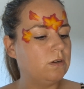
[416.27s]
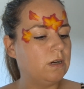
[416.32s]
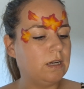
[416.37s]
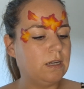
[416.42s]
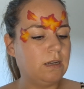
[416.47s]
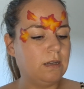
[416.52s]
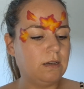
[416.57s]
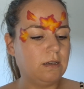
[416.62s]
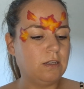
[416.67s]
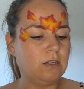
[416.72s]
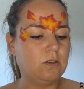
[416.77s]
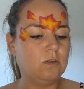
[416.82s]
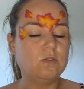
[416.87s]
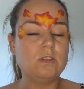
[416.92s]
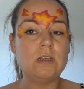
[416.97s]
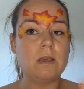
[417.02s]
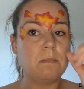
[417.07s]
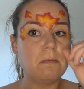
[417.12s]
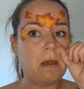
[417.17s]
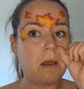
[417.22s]
I like
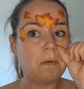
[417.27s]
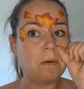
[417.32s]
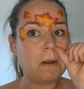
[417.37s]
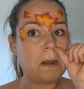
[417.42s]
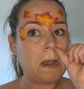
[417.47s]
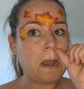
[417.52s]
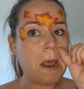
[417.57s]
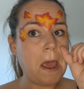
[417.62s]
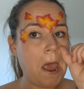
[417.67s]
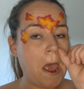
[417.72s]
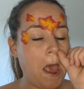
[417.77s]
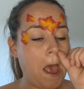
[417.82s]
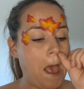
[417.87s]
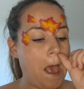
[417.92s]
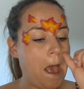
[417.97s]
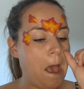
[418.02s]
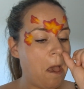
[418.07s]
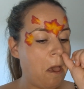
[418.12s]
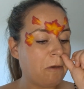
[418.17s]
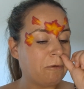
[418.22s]
using Maran
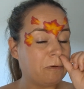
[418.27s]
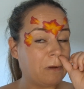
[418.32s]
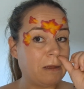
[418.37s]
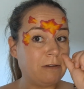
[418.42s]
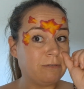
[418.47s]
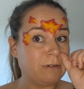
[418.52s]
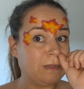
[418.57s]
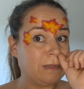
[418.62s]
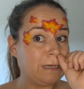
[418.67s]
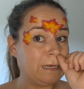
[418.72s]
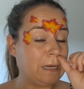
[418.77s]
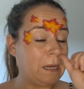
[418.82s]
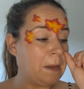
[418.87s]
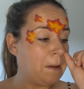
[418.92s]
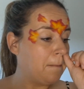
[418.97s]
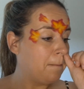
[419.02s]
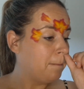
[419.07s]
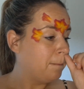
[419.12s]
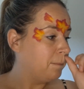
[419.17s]
for everything,